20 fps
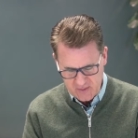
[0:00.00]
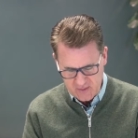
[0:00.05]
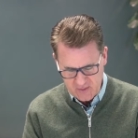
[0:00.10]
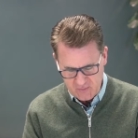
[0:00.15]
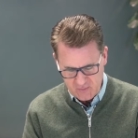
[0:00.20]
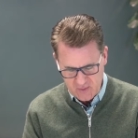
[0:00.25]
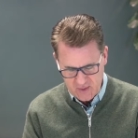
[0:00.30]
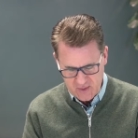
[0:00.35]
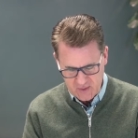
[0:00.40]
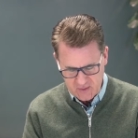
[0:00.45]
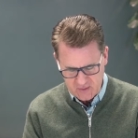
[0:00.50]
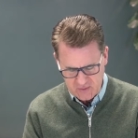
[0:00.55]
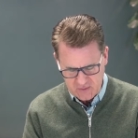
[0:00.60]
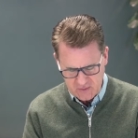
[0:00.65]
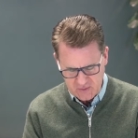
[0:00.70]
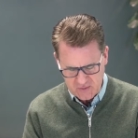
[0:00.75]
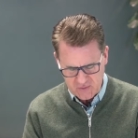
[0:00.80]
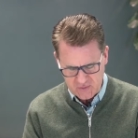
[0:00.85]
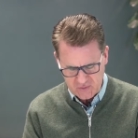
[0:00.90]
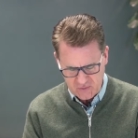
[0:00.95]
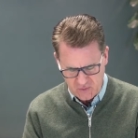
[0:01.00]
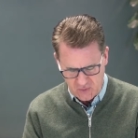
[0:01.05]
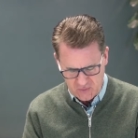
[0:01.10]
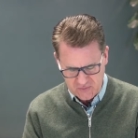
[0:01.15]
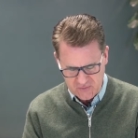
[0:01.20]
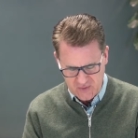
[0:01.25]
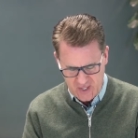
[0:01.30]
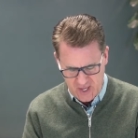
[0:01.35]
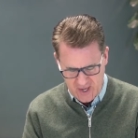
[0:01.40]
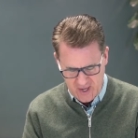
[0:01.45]
What a good
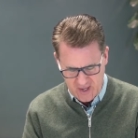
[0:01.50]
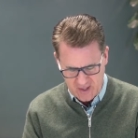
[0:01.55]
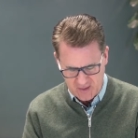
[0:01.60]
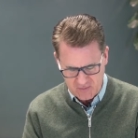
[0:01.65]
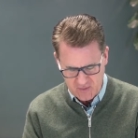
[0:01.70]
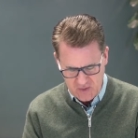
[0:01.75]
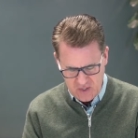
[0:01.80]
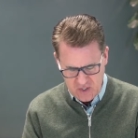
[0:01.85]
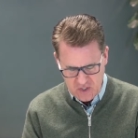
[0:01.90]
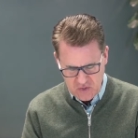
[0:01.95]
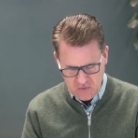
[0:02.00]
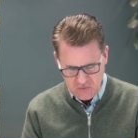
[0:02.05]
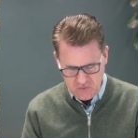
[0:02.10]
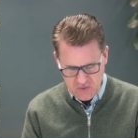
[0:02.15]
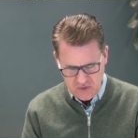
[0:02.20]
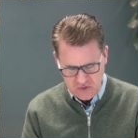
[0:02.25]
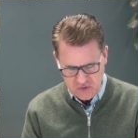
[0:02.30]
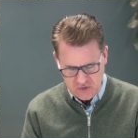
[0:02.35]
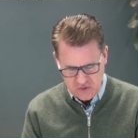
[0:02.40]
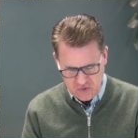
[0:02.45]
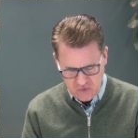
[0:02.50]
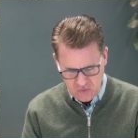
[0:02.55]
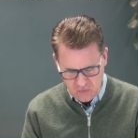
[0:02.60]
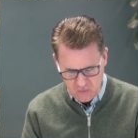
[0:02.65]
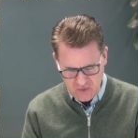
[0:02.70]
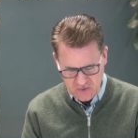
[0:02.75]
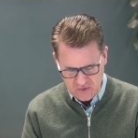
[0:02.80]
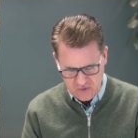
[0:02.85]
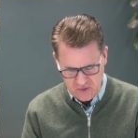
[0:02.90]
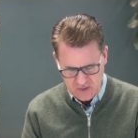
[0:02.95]
thought to have.
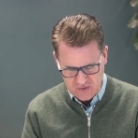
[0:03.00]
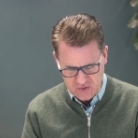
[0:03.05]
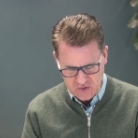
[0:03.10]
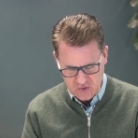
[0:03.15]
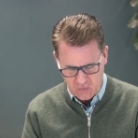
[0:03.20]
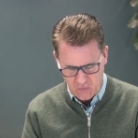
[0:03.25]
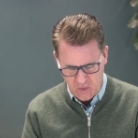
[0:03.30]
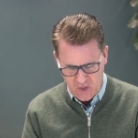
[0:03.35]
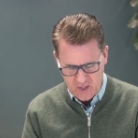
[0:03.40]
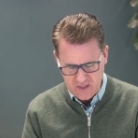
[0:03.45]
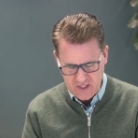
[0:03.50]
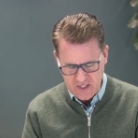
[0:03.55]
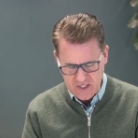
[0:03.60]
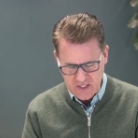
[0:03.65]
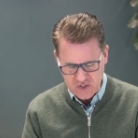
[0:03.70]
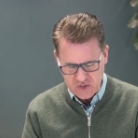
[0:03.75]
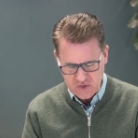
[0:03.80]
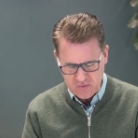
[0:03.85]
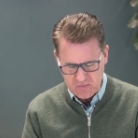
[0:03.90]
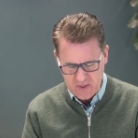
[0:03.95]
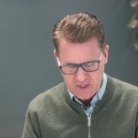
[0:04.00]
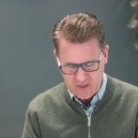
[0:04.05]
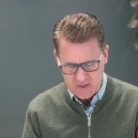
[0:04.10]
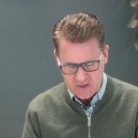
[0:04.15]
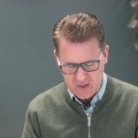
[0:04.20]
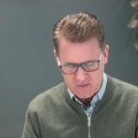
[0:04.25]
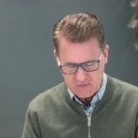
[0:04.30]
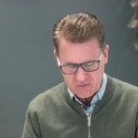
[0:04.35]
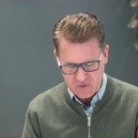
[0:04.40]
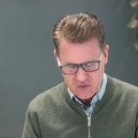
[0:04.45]
Restore such a one in a
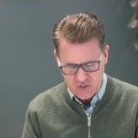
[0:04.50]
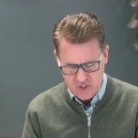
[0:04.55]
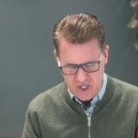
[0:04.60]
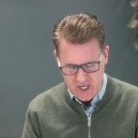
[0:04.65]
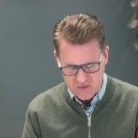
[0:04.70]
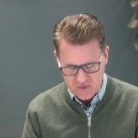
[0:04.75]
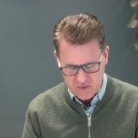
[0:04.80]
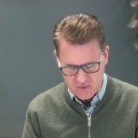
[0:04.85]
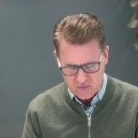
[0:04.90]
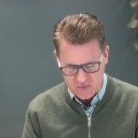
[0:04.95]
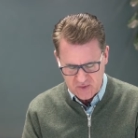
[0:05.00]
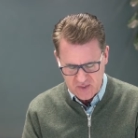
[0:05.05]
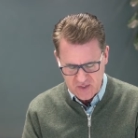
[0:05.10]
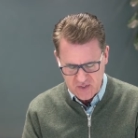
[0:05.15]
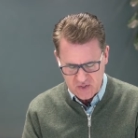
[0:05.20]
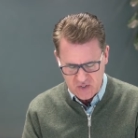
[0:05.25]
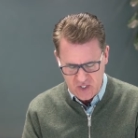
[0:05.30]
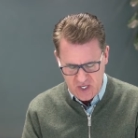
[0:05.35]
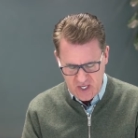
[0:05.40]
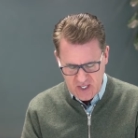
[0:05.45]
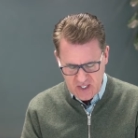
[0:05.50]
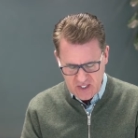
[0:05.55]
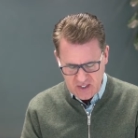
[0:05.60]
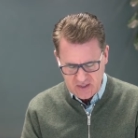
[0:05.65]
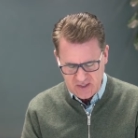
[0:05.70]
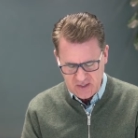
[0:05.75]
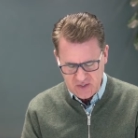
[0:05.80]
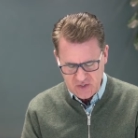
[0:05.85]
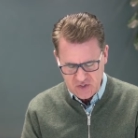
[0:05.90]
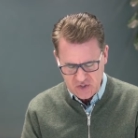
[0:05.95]
spirit of gentleness,
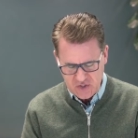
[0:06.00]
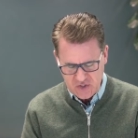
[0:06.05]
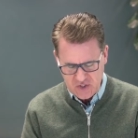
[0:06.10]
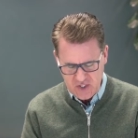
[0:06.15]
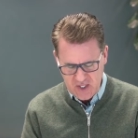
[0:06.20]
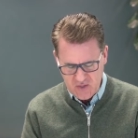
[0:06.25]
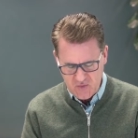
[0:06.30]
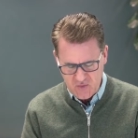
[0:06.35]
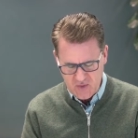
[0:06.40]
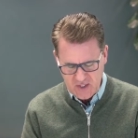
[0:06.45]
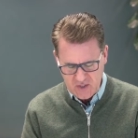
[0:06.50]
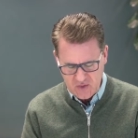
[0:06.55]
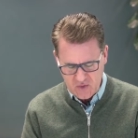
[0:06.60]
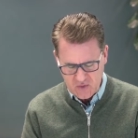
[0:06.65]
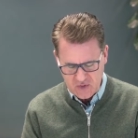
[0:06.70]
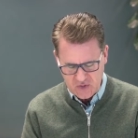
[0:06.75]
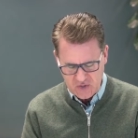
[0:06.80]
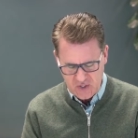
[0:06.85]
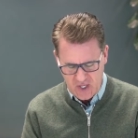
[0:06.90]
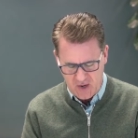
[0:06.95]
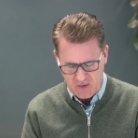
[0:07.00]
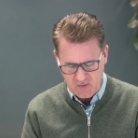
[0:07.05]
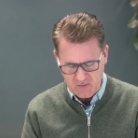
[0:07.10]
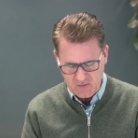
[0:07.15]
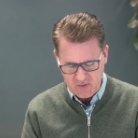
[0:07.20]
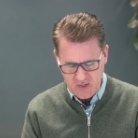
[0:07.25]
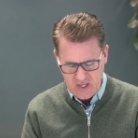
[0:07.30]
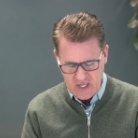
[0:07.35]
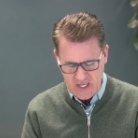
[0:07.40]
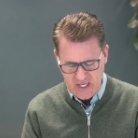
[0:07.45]
considering
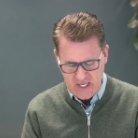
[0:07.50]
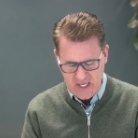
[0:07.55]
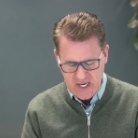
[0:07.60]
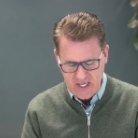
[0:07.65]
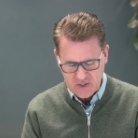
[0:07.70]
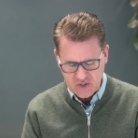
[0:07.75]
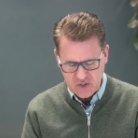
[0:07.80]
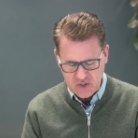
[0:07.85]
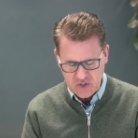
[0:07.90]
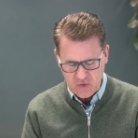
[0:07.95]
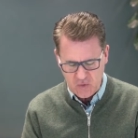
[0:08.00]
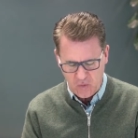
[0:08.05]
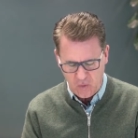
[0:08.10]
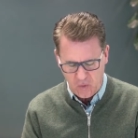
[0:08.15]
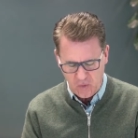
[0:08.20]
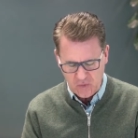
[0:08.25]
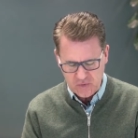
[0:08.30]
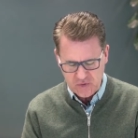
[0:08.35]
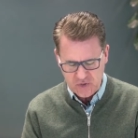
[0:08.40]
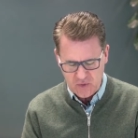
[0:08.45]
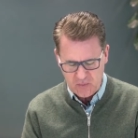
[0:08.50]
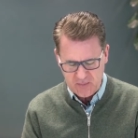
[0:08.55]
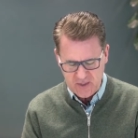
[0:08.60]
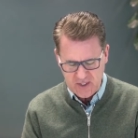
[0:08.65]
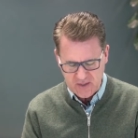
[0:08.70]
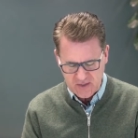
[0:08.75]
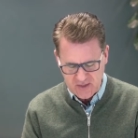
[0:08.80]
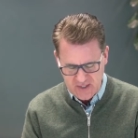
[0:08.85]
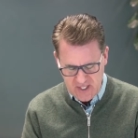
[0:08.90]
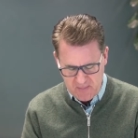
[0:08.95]
yourself, lest you also
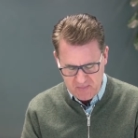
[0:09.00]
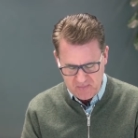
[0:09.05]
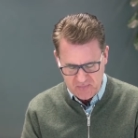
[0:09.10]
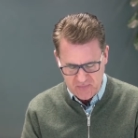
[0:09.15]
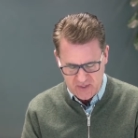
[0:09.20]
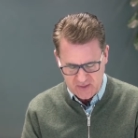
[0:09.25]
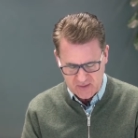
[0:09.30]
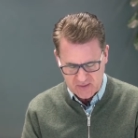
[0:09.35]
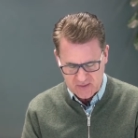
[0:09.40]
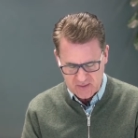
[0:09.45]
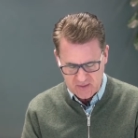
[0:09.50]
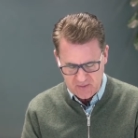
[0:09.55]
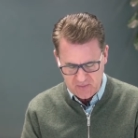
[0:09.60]
be tempted.